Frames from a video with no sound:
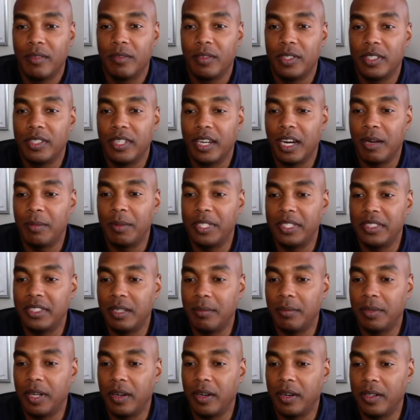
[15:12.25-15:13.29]
Retirement
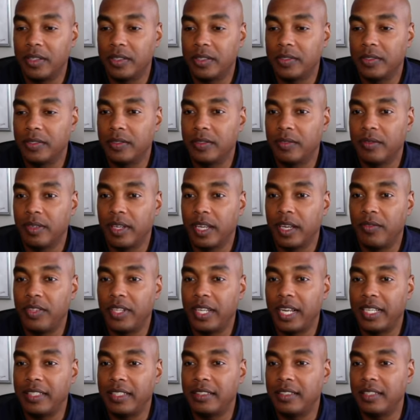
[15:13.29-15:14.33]
seminars,
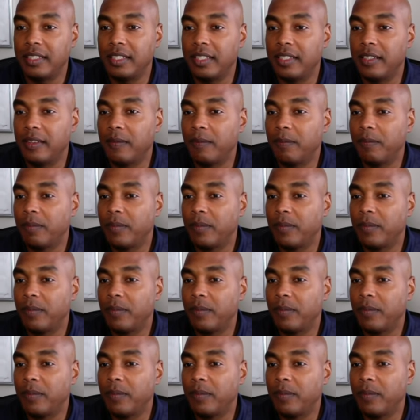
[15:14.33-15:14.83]
FDIC,